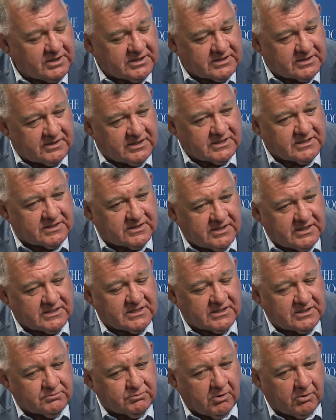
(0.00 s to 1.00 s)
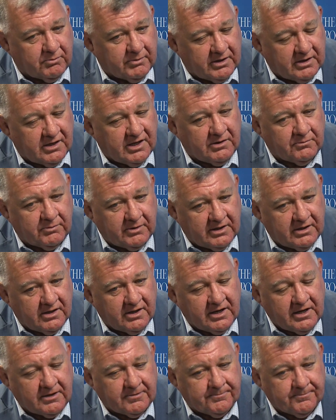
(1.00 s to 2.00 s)
this is what we need. We
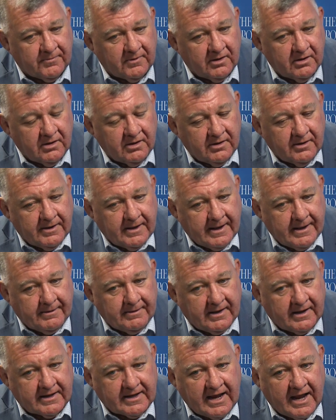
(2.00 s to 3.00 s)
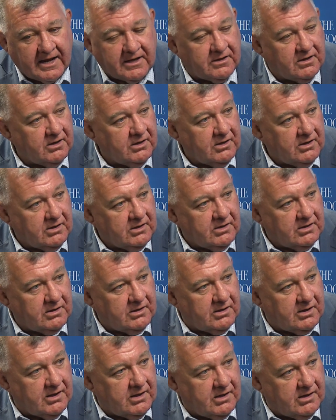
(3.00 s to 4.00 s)
need, again,
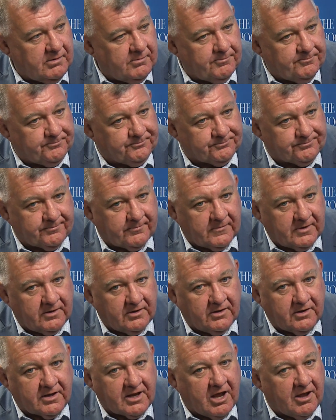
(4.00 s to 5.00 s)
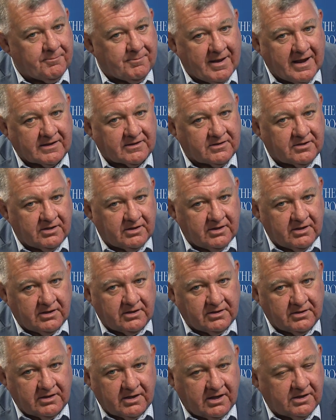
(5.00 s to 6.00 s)
you go back
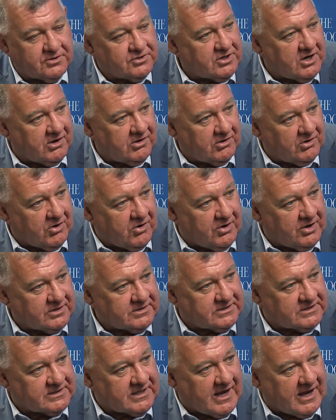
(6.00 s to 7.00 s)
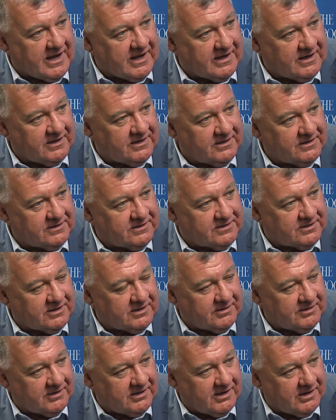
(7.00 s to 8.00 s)
to Joe Lyons' day and
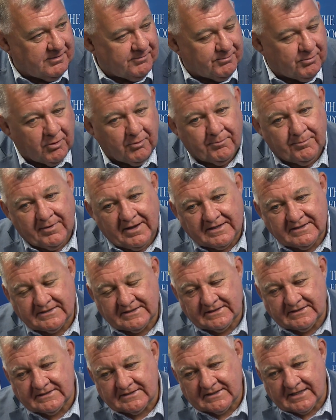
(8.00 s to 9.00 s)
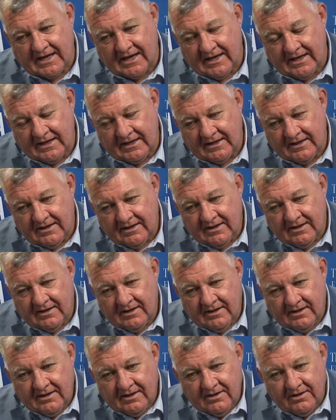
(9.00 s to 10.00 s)
to Bob Menzies' day.
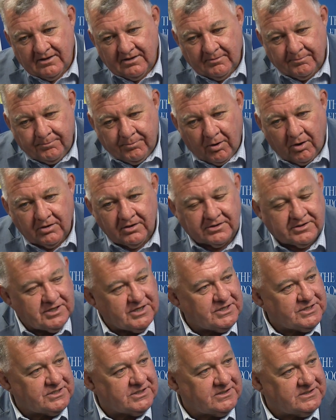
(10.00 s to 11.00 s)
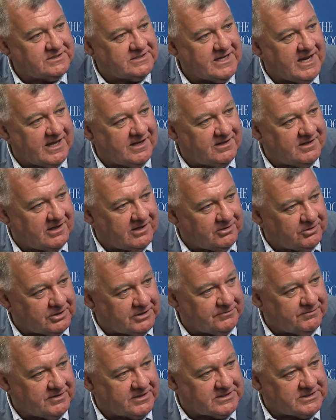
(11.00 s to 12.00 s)
The politicians had a
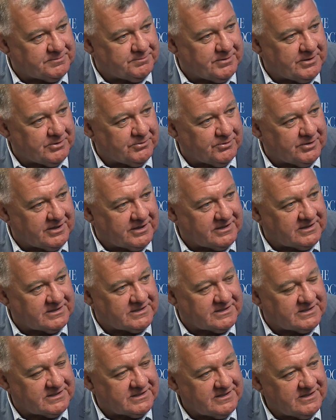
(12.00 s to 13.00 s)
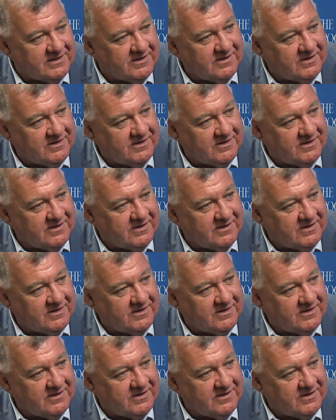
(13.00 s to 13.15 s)
lot of experience